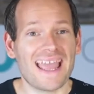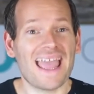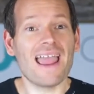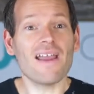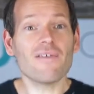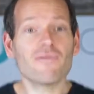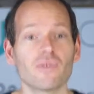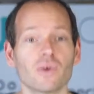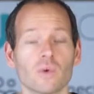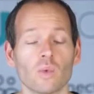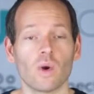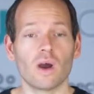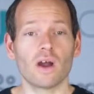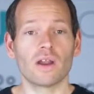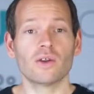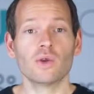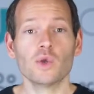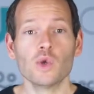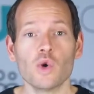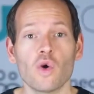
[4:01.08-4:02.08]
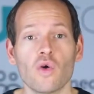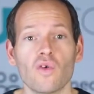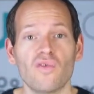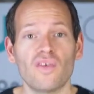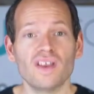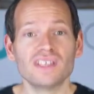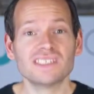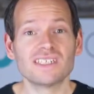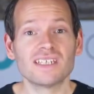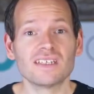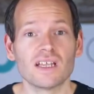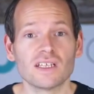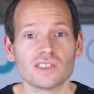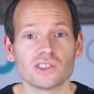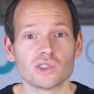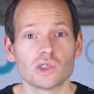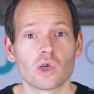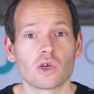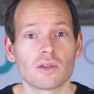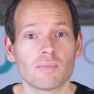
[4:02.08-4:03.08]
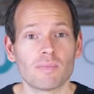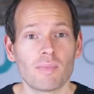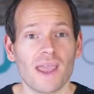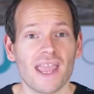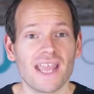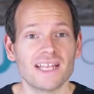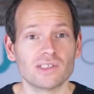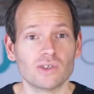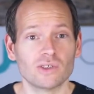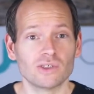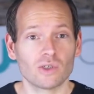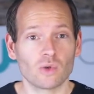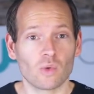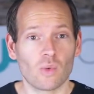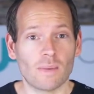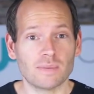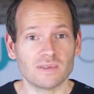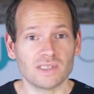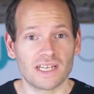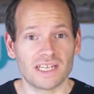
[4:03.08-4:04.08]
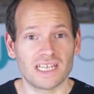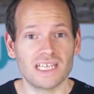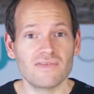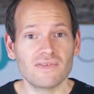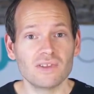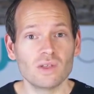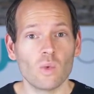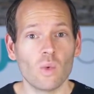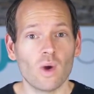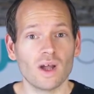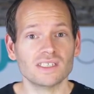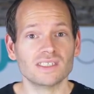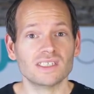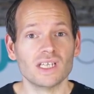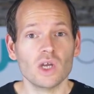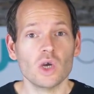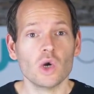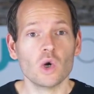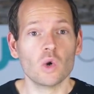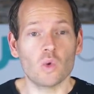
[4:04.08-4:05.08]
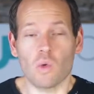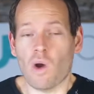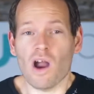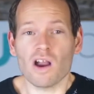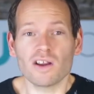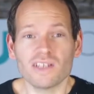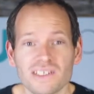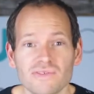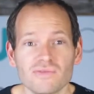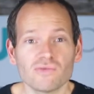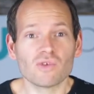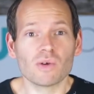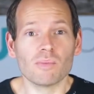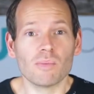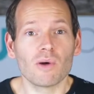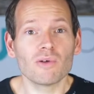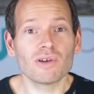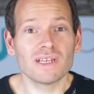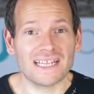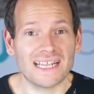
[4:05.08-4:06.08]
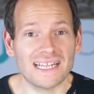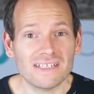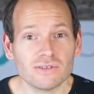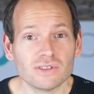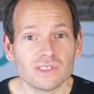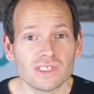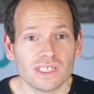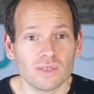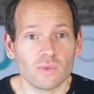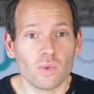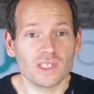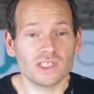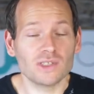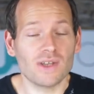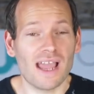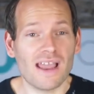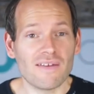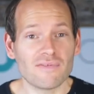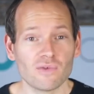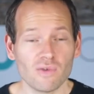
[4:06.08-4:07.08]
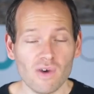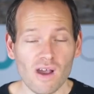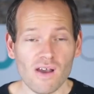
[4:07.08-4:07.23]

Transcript: everyone who visited a certain page on your website, even the ones who aren't even remotely interested in what you have to